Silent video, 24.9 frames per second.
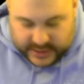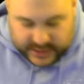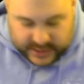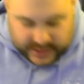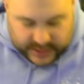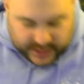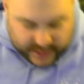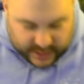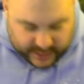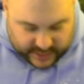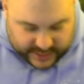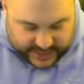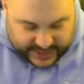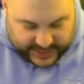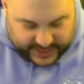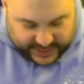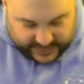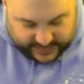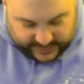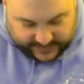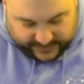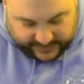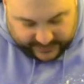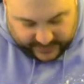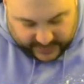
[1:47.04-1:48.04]

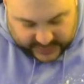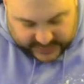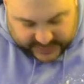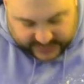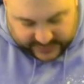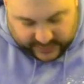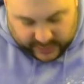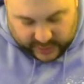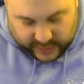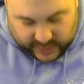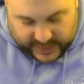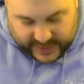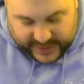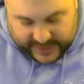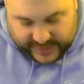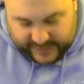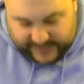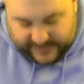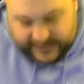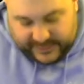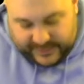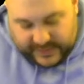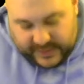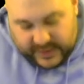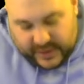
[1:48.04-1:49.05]
Okay, first of all, I
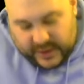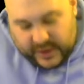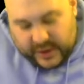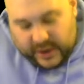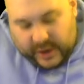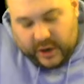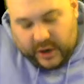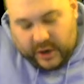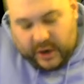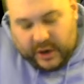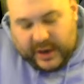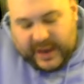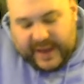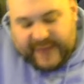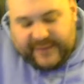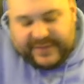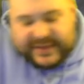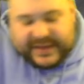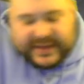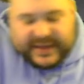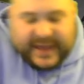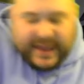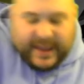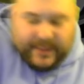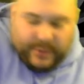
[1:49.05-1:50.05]
have... Oh, I have the
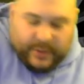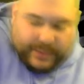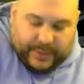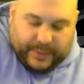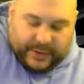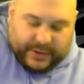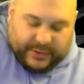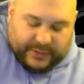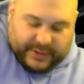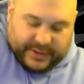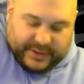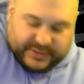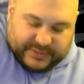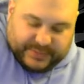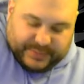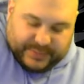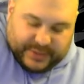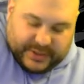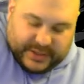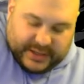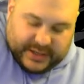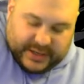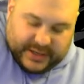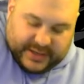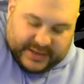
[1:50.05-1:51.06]
gamer bundle that was
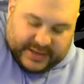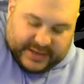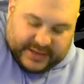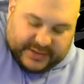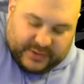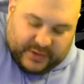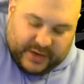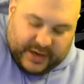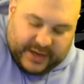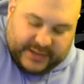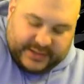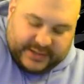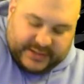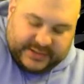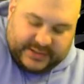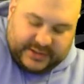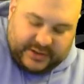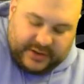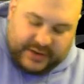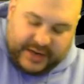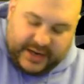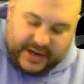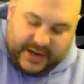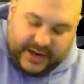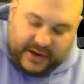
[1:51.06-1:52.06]
put in here. That's right.
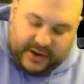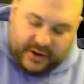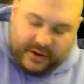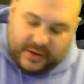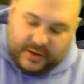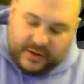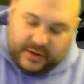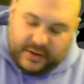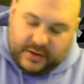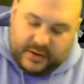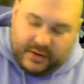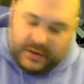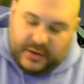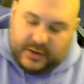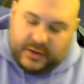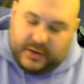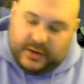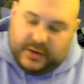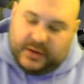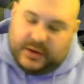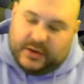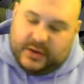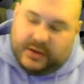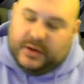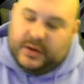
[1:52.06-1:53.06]
So here
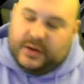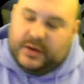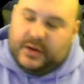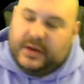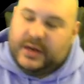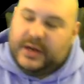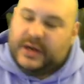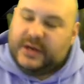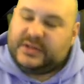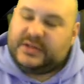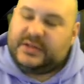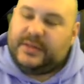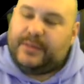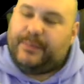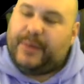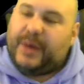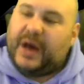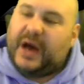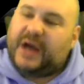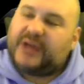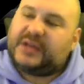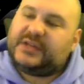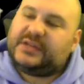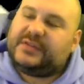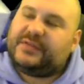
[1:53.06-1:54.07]
Here's the
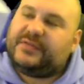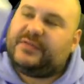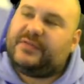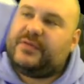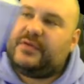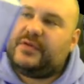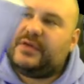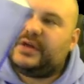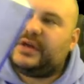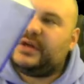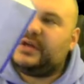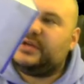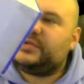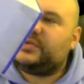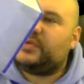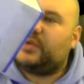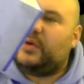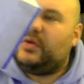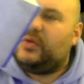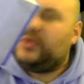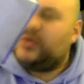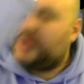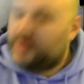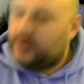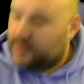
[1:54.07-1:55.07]
box for the
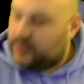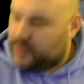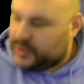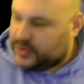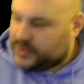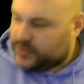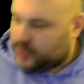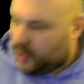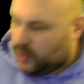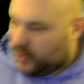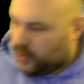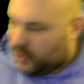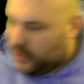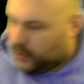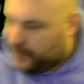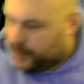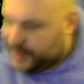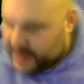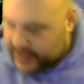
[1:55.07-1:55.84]
controller, which we'll open